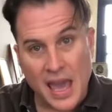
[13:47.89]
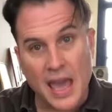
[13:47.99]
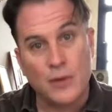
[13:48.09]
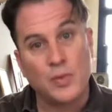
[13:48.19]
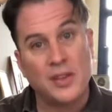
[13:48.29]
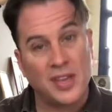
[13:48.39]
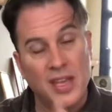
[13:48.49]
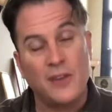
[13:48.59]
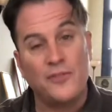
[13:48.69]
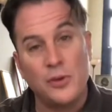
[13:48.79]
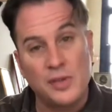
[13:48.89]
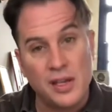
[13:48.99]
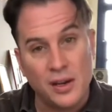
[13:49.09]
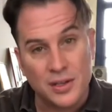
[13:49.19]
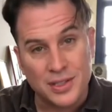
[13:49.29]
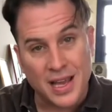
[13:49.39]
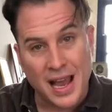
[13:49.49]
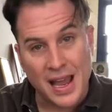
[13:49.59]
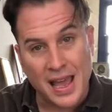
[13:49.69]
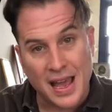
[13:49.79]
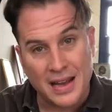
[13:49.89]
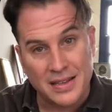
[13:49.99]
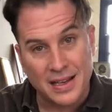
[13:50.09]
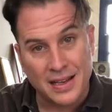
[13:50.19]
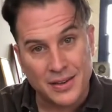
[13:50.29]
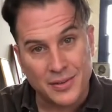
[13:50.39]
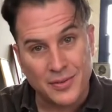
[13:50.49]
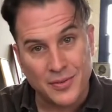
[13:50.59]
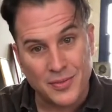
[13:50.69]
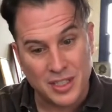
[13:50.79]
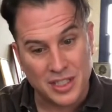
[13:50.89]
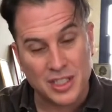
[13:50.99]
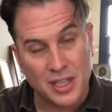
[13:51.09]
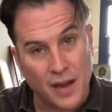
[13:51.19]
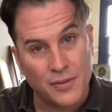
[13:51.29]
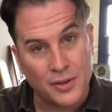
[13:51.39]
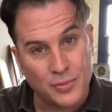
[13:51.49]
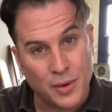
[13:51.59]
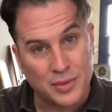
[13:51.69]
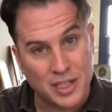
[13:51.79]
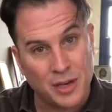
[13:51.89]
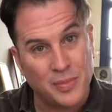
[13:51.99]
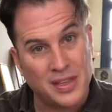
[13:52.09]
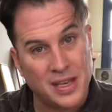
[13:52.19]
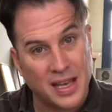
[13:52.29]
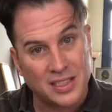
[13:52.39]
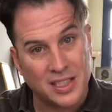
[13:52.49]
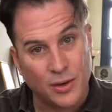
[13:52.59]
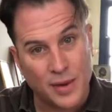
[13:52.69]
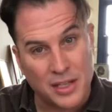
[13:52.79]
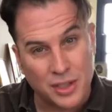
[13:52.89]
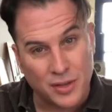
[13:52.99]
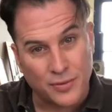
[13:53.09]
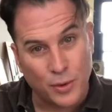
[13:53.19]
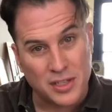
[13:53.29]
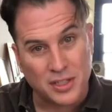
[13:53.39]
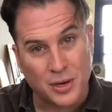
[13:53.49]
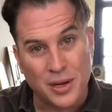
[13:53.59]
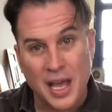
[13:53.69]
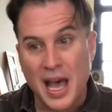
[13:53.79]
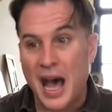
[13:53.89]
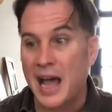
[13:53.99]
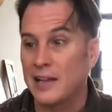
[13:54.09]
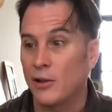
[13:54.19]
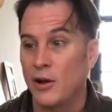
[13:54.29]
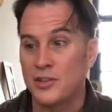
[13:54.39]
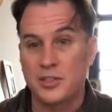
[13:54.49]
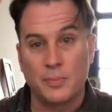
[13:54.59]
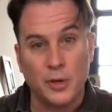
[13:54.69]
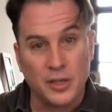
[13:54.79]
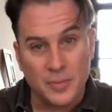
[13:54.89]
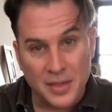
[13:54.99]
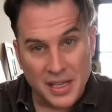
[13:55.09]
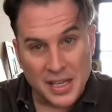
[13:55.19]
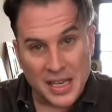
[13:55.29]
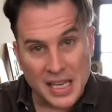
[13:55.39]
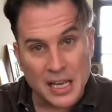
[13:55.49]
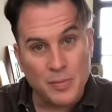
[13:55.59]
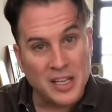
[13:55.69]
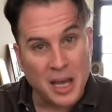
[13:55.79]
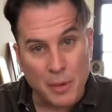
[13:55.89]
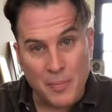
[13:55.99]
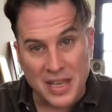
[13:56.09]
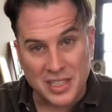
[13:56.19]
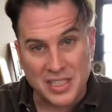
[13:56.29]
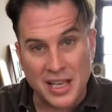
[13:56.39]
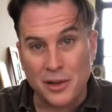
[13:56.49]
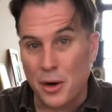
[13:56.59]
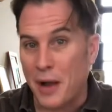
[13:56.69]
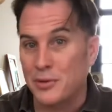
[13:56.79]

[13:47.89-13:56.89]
And within a few years, I had discovered what was going to be the next iteration of the Voice Code. I had launched a book. It had become a bestseller.